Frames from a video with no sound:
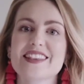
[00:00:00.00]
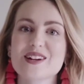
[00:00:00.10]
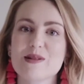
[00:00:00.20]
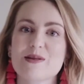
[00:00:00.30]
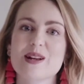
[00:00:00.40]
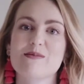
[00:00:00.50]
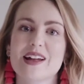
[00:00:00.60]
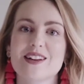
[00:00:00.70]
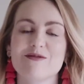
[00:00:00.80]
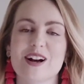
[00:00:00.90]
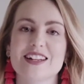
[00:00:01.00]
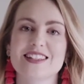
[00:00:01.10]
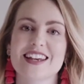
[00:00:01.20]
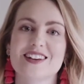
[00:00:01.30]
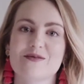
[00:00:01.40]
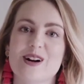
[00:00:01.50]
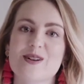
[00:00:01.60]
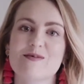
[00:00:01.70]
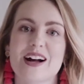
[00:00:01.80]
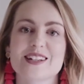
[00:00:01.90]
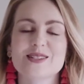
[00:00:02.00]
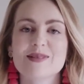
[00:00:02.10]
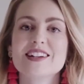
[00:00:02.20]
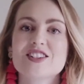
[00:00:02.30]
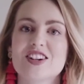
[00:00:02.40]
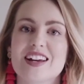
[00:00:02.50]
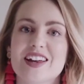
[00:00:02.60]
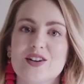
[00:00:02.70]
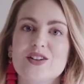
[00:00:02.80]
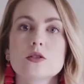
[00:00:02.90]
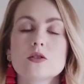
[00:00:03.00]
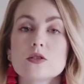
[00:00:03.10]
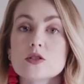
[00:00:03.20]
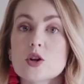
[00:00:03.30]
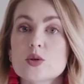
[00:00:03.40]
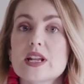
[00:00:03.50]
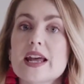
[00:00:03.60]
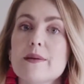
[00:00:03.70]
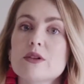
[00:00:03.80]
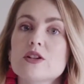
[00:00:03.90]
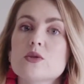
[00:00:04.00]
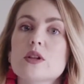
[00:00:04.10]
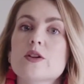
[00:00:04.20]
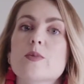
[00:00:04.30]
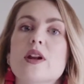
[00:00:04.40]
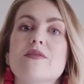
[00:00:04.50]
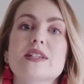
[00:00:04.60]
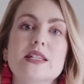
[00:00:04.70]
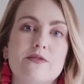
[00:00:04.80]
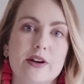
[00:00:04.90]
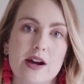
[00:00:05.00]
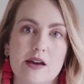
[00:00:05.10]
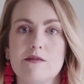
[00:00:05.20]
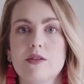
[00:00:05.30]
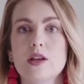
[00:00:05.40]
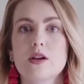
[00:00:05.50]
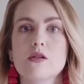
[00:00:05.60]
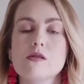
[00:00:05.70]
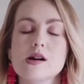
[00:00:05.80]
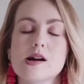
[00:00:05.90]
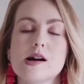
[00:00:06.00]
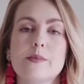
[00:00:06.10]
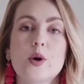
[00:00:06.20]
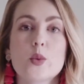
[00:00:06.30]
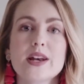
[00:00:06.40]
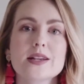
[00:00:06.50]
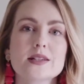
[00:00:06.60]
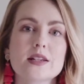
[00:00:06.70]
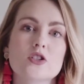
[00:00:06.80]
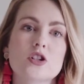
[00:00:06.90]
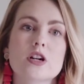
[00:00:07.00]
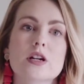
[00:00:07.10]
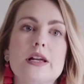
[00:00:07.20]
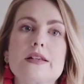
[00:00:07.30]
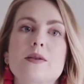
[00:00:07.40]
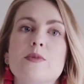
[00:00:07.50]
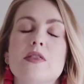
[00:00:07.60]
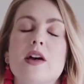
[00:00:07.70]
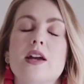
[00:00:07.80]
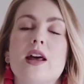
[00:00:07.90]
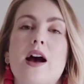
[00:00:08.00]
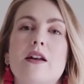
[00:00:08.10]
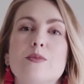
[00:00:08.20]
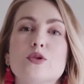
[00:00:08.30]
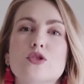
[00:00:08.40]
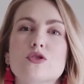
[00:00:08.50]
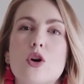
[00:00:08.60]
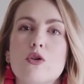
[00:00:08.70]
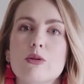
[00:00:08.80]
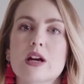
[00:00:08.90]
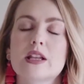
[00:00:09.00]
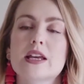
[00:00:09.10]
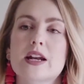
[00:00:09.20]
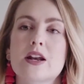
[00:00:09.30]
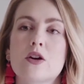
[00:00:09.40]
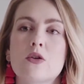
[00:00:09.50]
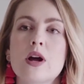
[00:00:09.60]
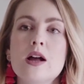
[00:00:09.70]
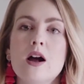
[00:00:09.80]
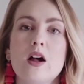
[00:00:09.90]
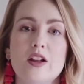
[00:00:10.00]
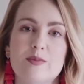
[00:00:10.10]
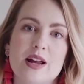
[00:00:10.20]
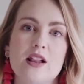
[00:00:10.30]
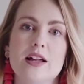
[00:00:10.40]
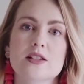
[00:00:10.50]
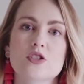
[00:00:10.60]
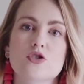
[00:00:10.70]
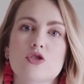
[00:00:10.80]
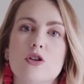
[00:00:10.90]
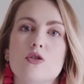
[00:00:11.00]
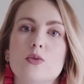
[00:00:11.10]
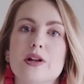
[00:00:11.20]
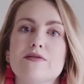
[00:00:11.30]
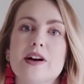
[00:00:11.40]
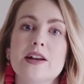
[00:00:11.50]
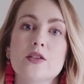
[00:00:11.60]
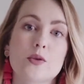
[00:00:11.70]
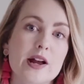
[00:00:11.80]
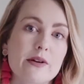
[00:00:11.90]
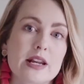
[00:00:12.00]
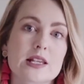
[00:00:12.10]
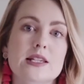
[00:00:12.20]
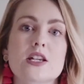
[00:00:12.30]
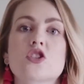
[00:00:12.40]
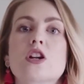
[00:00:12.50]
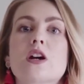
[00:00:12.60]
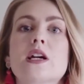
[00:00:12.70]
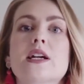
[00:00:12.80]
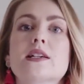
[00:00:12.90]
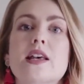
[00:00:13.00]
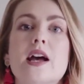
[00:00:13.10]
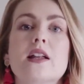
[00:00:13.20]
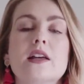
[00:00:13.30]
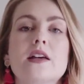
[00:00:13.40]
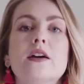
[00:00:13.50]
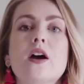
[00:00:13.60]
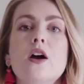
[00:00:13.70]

there, my wedding planning friends, and welcome back to my channel. So today I'm gonna do a little bit of a different kind of video. Wedding stationery is something that can add up so quickly, and I know a lot of my clients struggle with finding the right wedding stationery, exactly